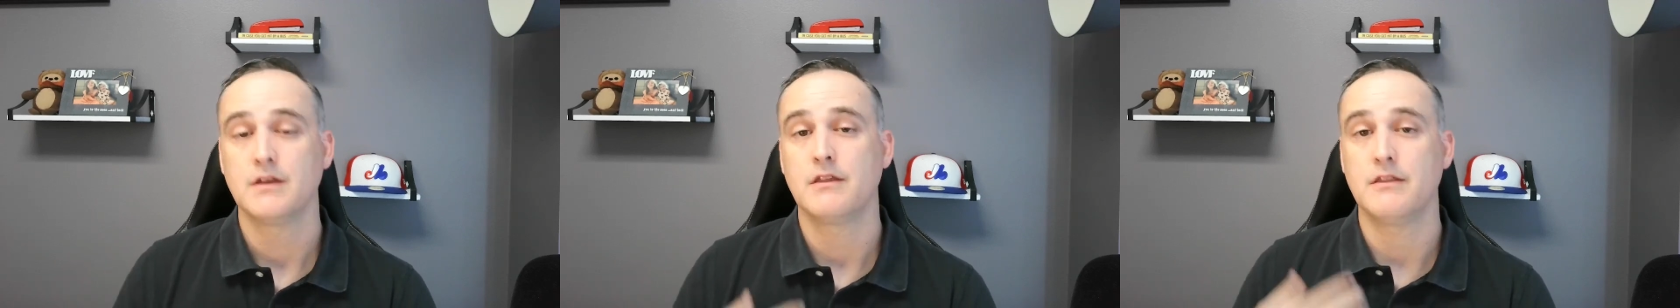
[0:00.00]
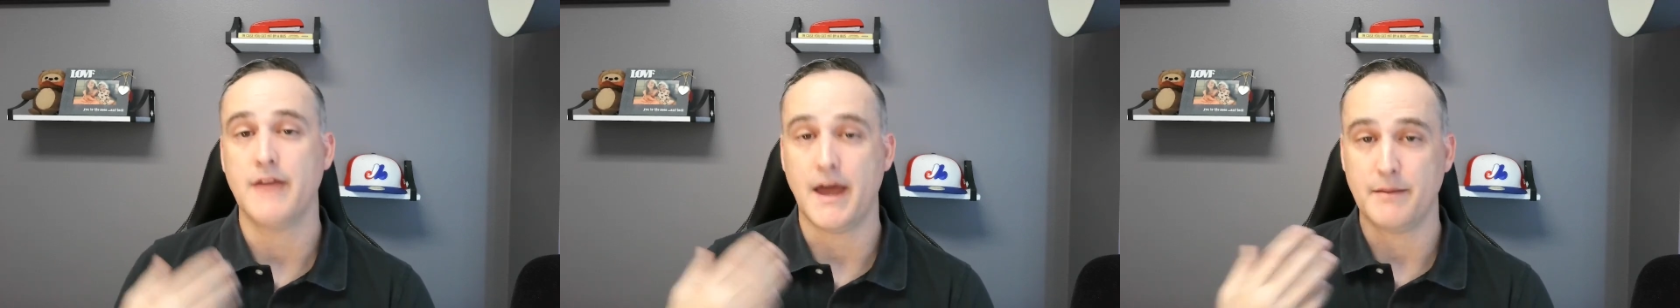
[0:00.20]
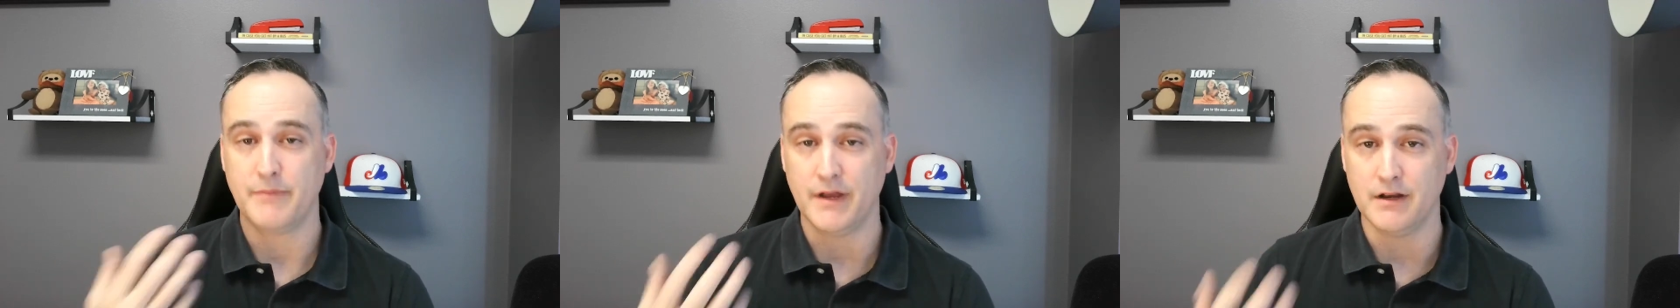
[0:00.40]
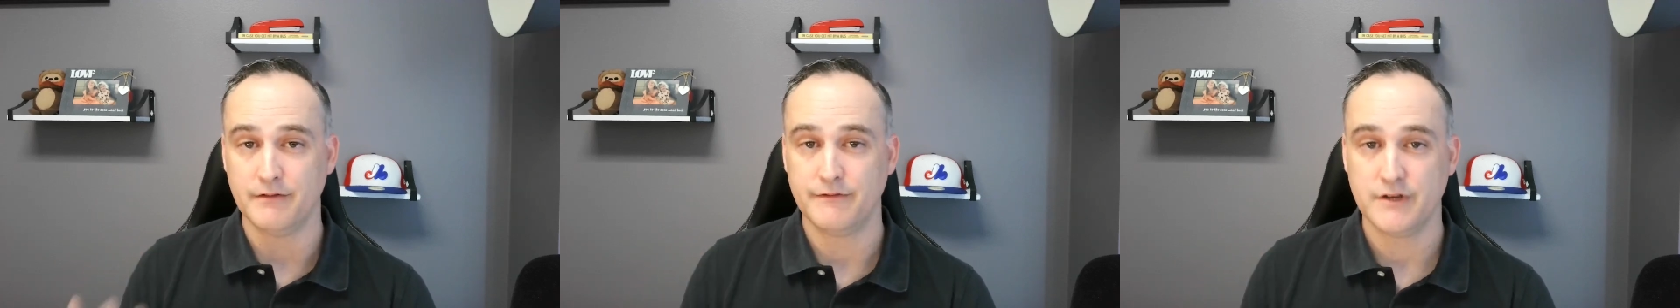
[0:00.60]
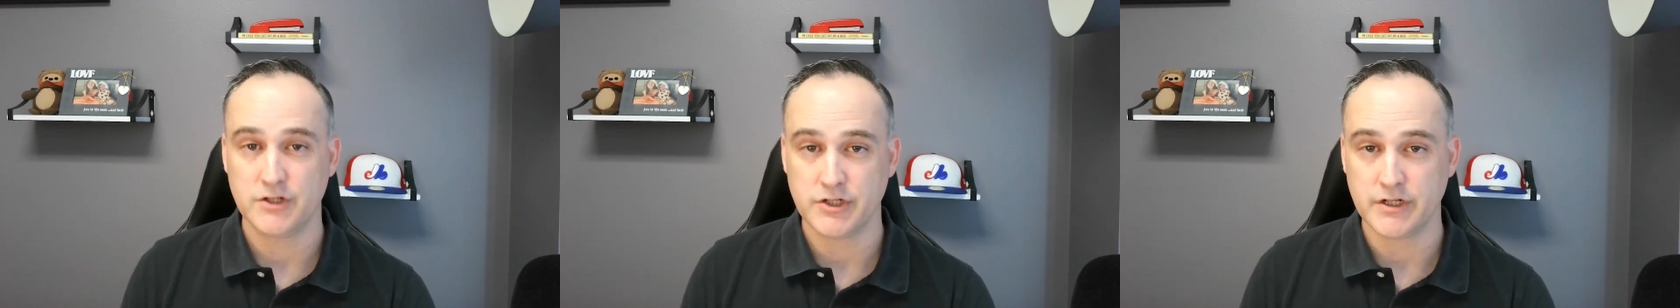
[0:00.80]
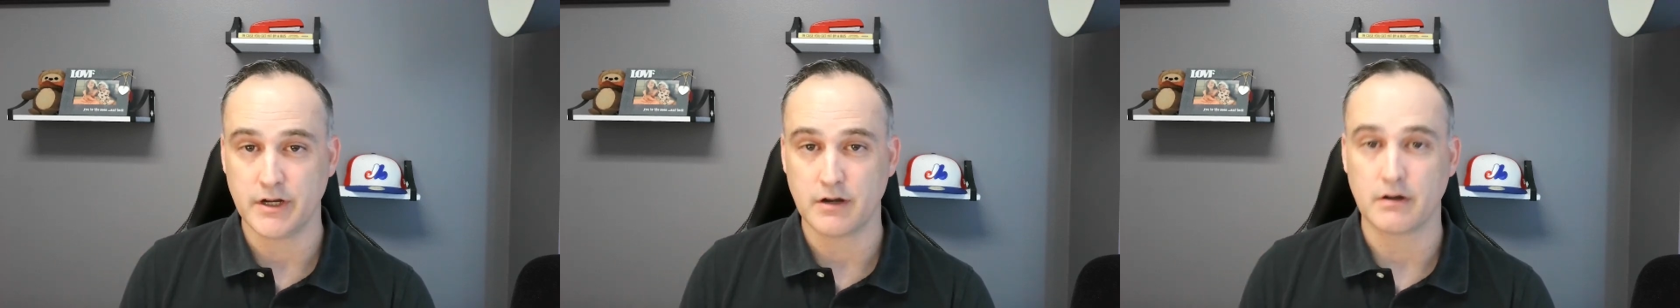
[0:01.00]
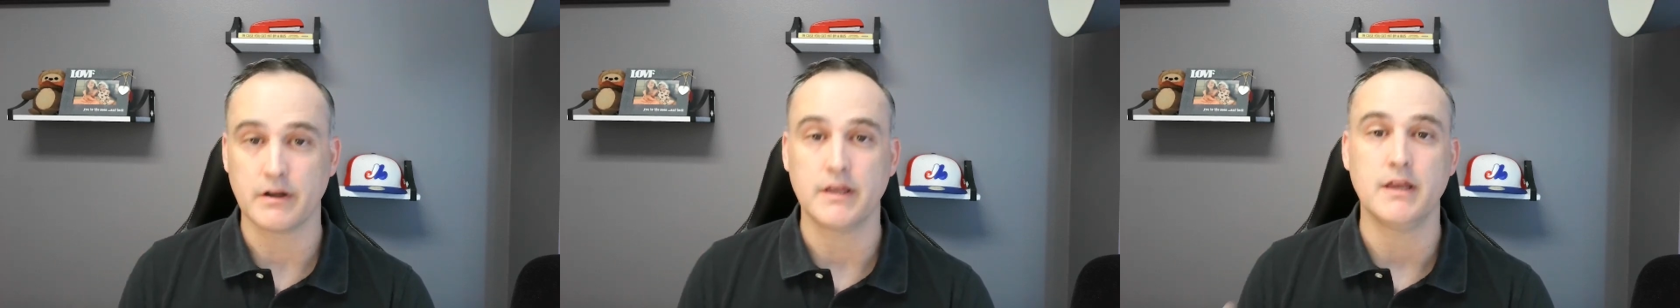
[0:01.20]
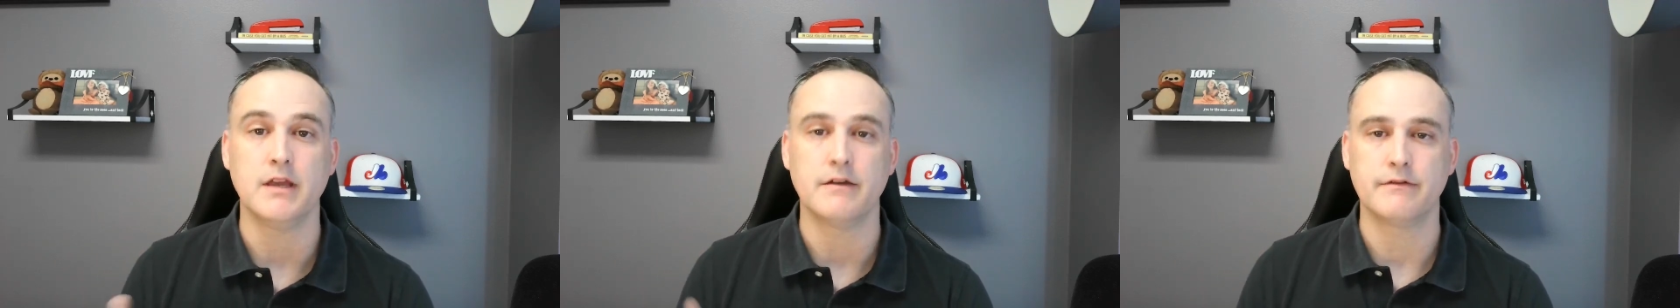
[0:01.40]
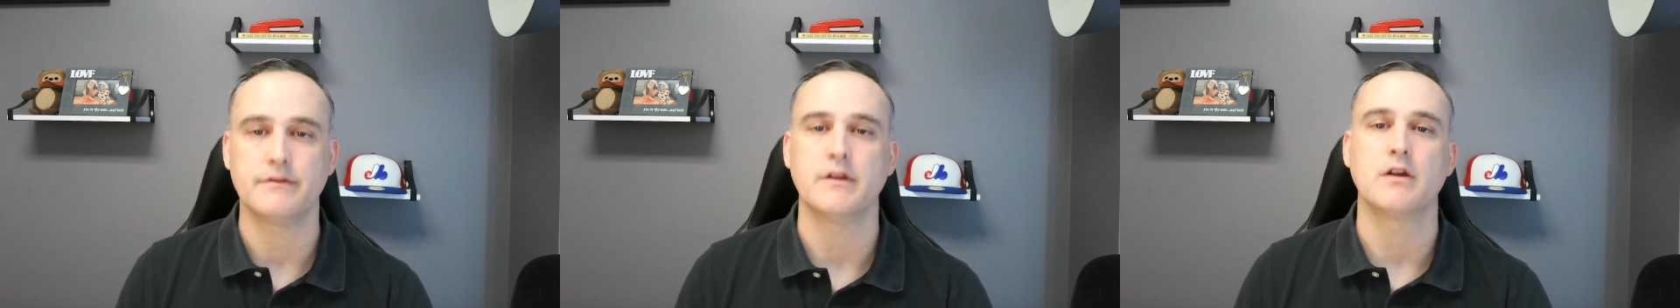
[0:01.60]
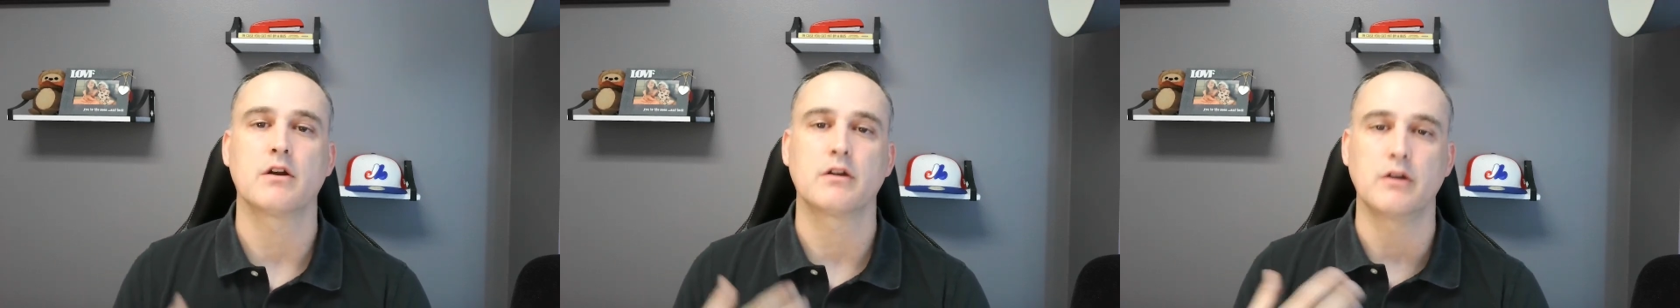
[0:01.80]
that beneficiary if
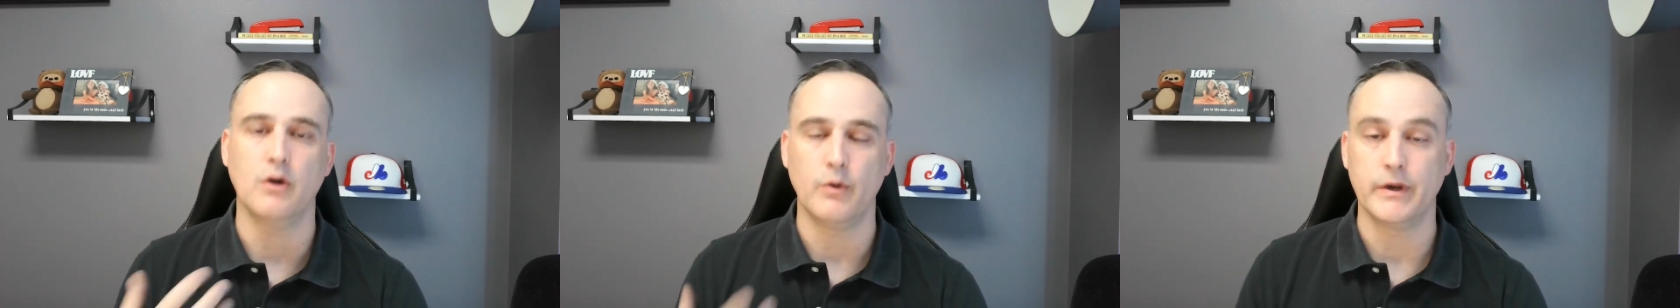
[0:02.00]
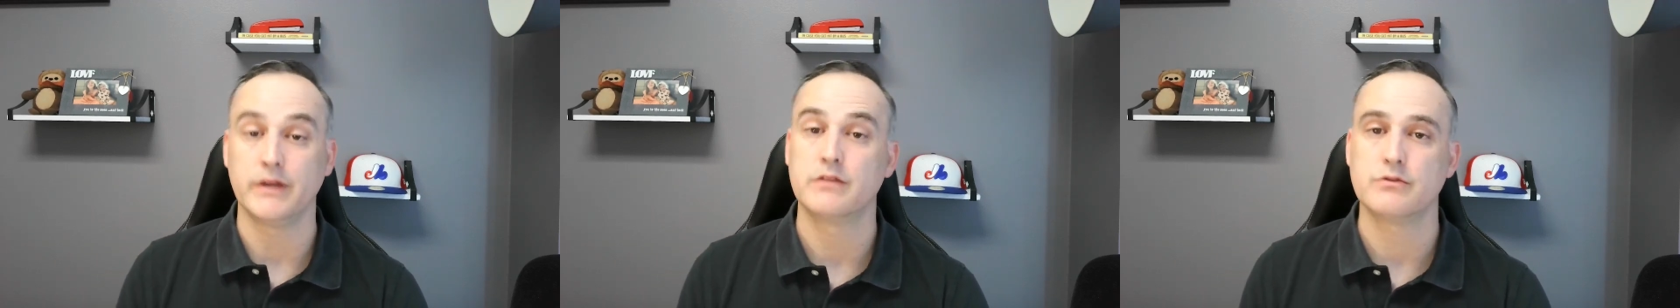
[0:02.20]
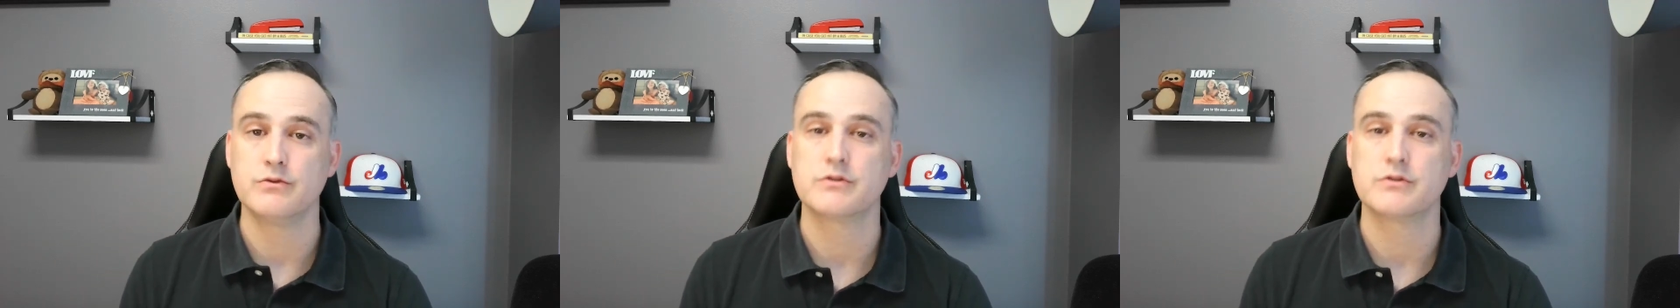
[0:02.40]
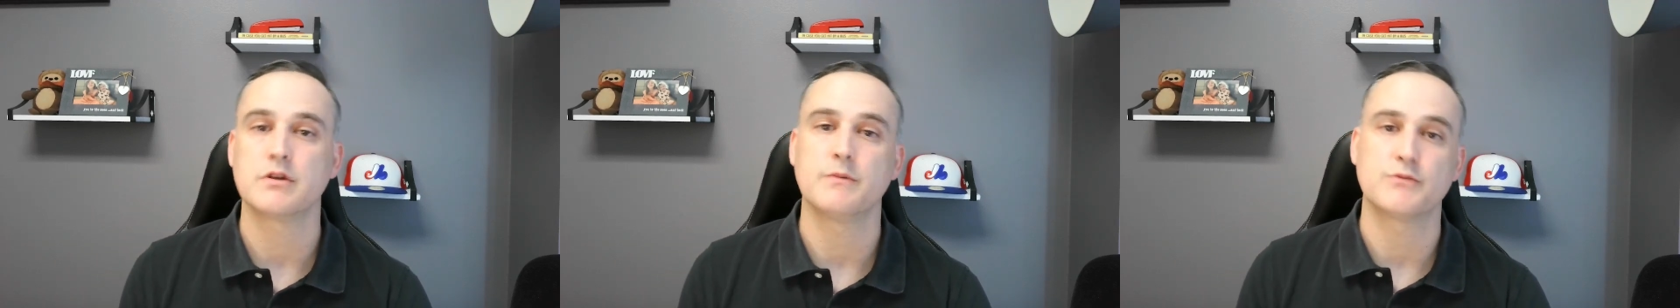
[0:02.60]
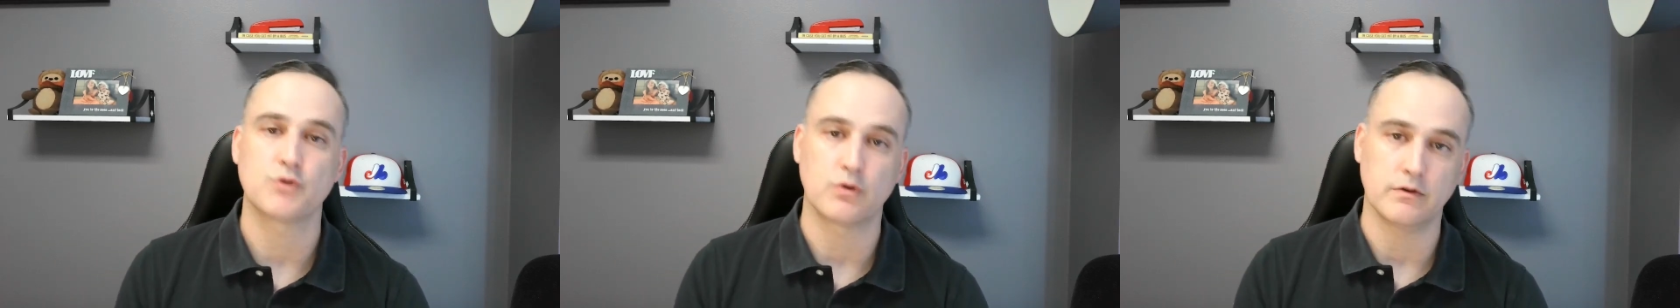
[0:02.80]
they are going through some sort of